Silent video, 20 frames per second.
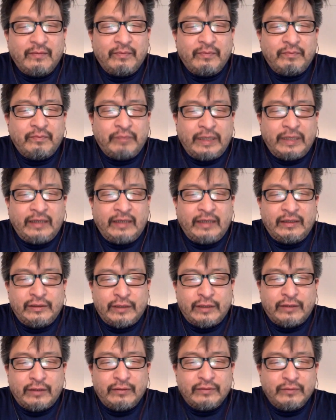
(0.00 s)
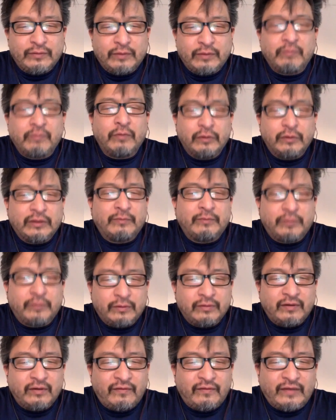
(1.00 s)
being a generalist with
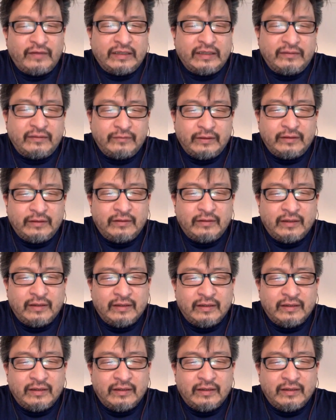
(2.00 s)
multiple effectively